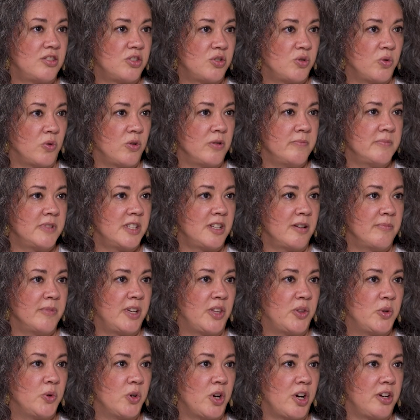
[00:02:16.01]
storms
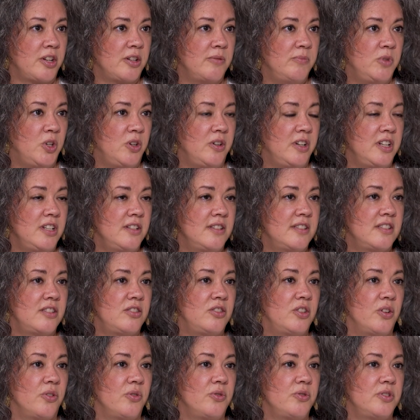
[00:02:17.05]
coming through our communities,
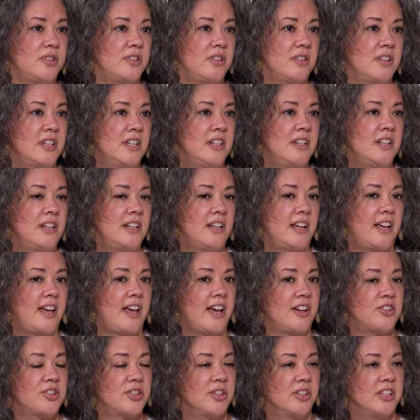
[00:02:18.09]
those
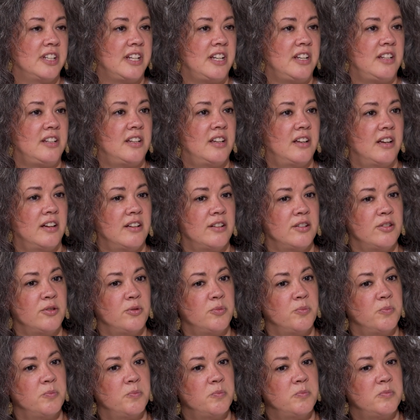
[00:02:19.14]
actually
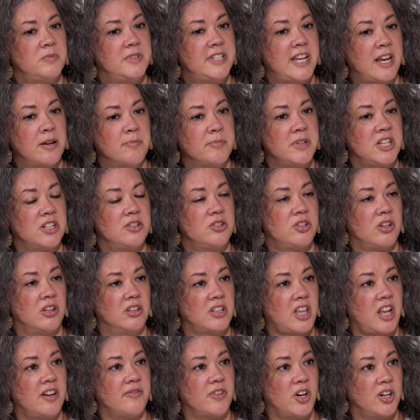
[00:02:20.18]
um, damage a
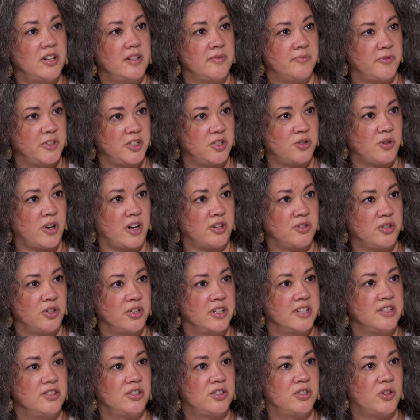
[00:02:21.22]
lot of our
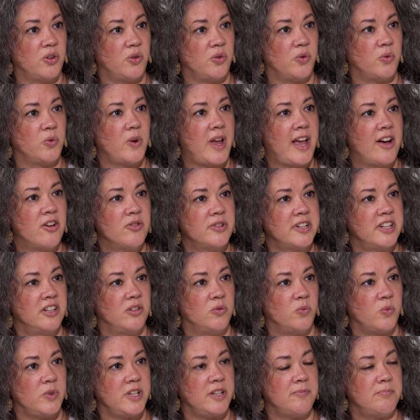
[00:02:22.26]
infrastructure. And so, how
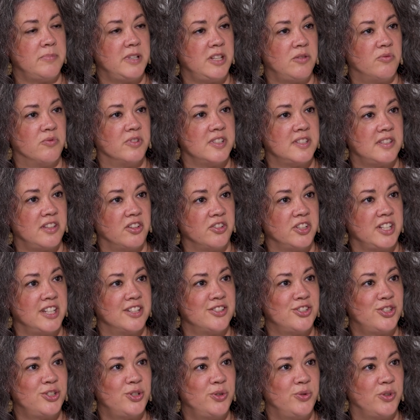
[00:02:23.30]
can we be
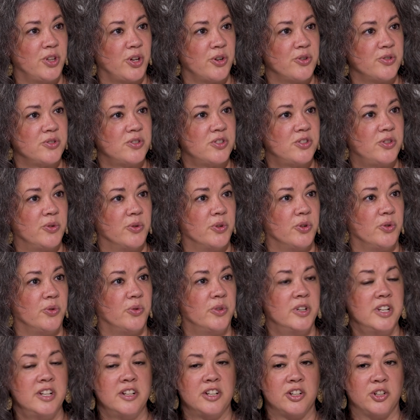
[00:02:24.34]
resilient to those
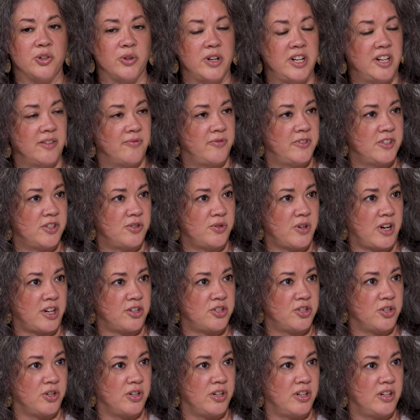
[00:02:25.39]
through green
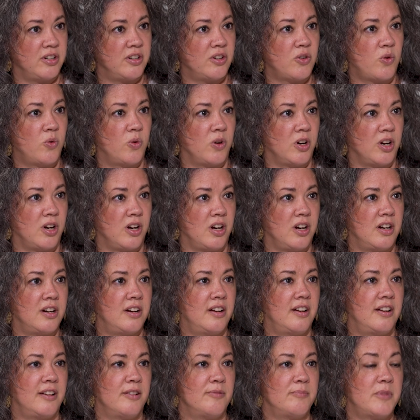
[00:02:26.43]
infrastructure or
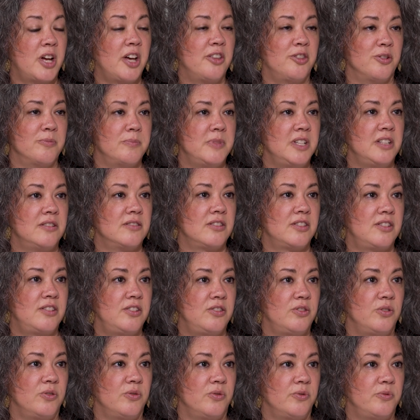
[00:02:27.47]
um, other means
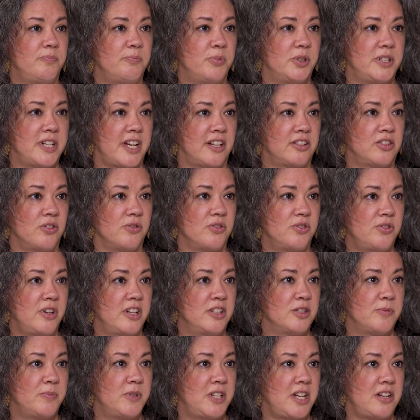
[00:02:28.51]
to protect those
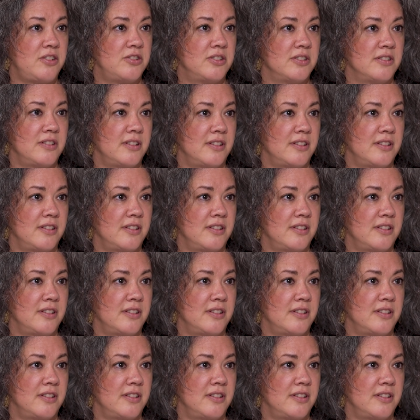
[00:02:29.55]
transportation